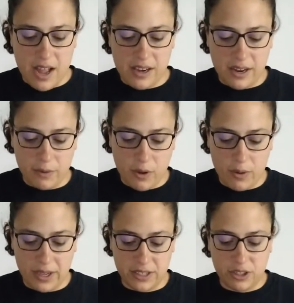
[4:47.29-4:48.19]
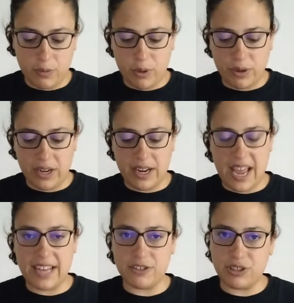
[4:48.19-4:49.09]
And I'm going to put in
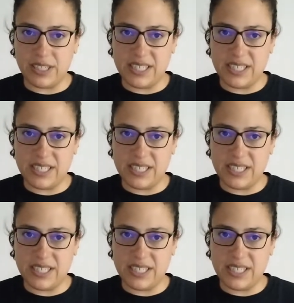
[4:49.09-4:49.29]
actually